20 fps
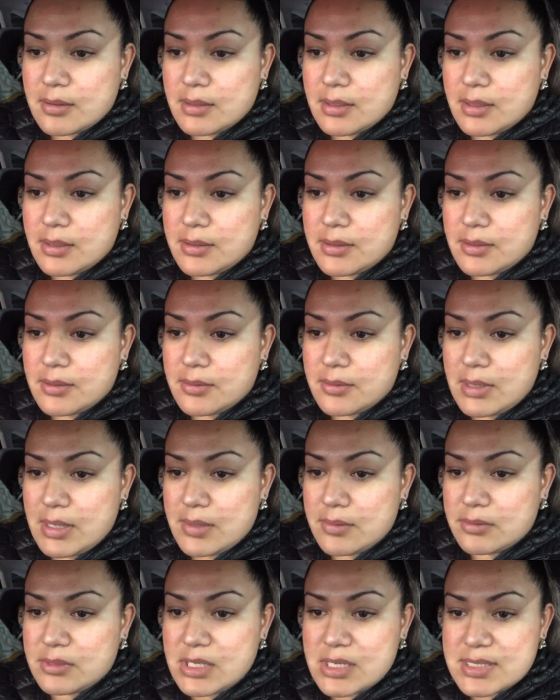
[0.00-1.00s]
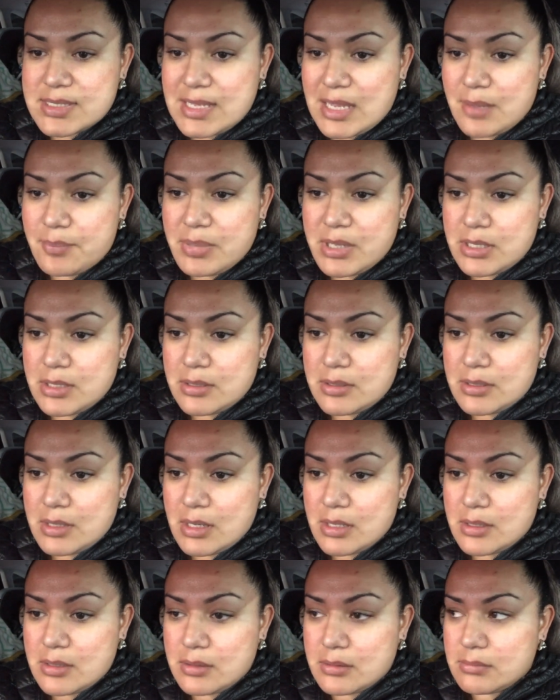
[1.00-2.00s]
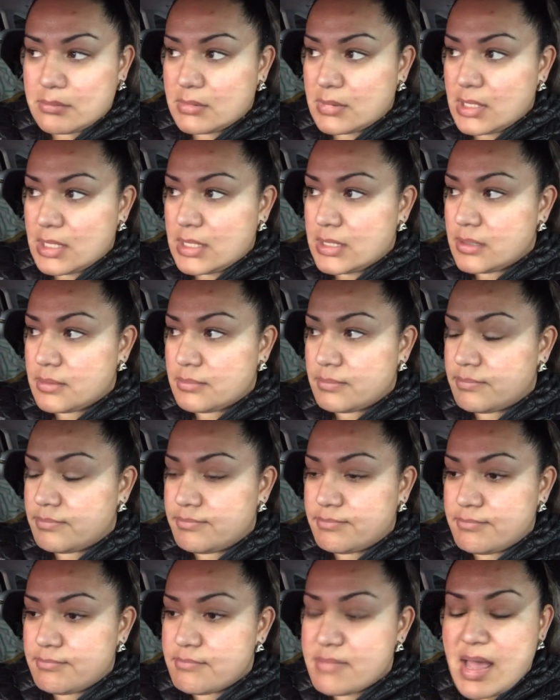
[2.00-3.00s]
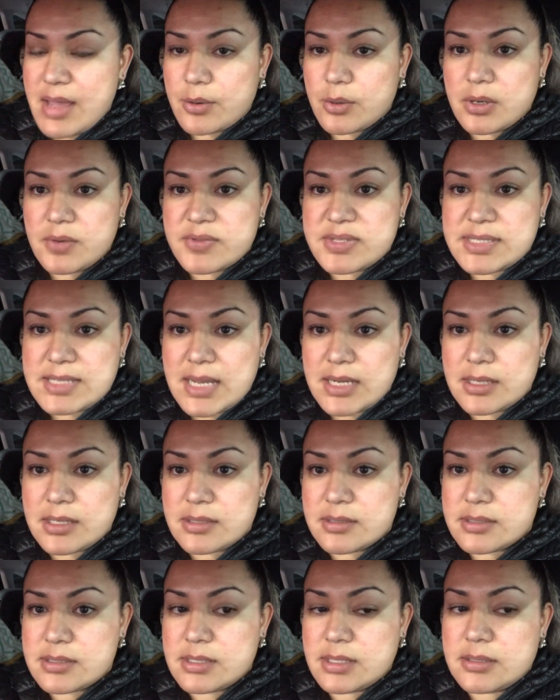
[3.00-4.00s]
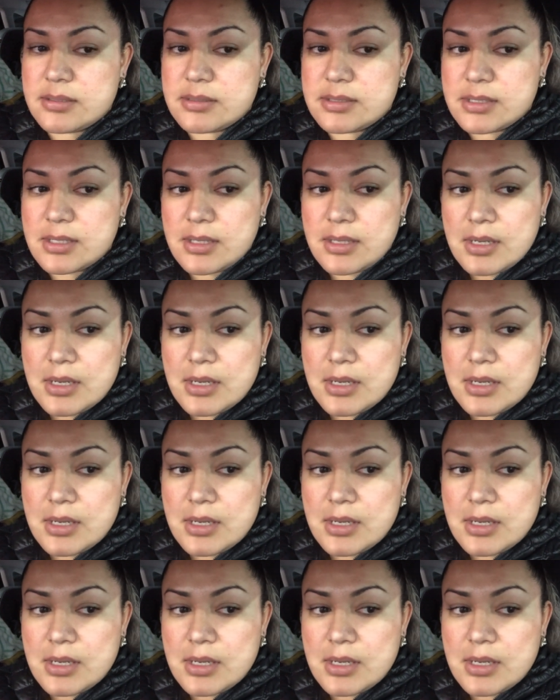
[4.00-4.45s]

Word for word: You know, and things happen in, in, in a matter of seconds. And,